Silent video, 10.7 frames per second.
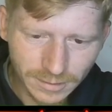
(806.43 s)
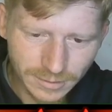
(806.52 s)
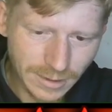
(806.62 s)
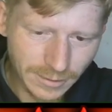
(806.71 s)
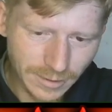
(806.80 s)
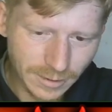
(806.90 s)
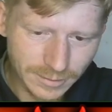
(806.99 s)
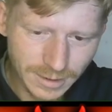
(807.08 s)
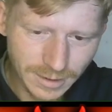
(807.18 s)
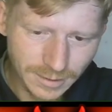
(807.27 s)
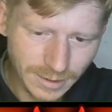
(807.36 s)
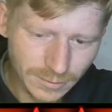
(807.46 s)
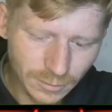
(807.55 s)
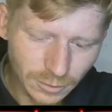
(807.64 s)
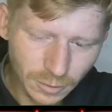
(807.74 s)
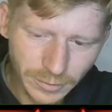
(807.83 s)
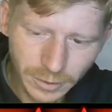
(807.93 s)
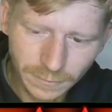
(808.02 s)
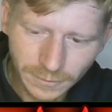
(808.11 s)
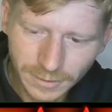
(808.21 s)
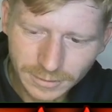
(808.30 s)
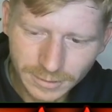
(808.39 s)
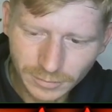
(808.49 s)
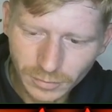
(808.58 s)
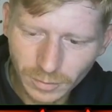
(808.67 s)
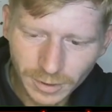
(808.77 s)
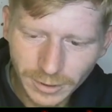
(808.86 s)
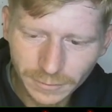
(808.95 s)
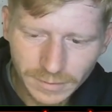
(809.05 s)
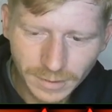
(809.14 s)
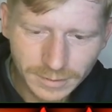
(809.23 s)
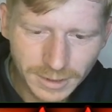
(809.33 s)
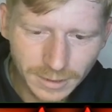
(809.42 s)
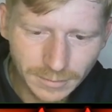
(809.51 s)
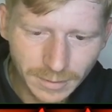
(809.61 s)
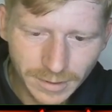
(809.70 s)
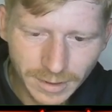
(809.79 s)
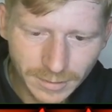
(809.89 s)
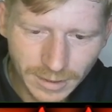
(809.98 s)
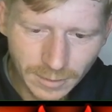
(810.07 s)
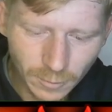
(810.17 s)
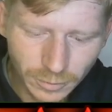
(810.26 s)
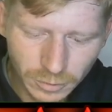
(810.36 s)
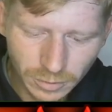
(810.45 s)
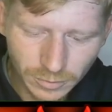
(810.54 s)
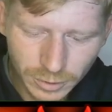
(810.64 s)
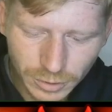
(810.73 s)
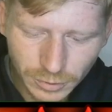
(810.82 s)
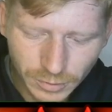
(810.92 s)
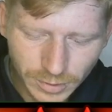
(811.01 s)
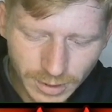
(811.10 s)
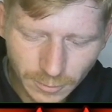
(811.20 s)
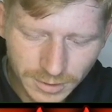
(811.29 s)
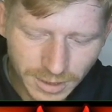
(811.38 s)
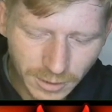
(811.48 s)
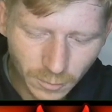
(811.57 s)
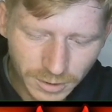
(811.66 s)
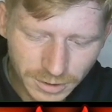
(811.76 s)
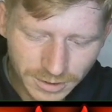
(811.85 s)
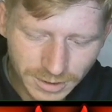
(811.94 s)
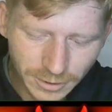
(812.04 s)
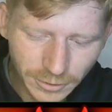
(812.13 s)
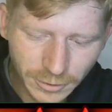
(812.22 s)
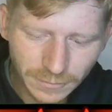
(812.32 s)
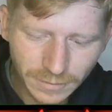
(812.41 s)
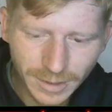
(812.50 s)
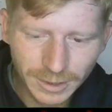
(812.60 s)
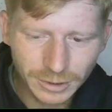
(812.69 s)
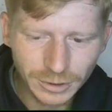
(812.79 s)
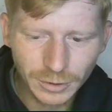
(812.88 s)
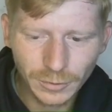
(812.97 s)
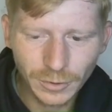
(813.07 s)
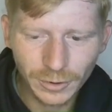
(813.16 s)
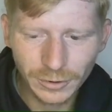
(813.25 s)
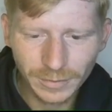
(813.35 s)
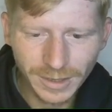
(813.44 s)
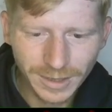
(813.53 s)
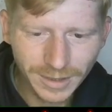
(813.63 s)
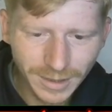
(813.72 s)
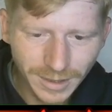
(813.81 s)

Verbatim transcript: There you go, see, gets one copied over, and that's probably enough to be able to keep him in it. Get one up to a merge two there. Wish I had a Witch to send on over, but I just do not at the minute.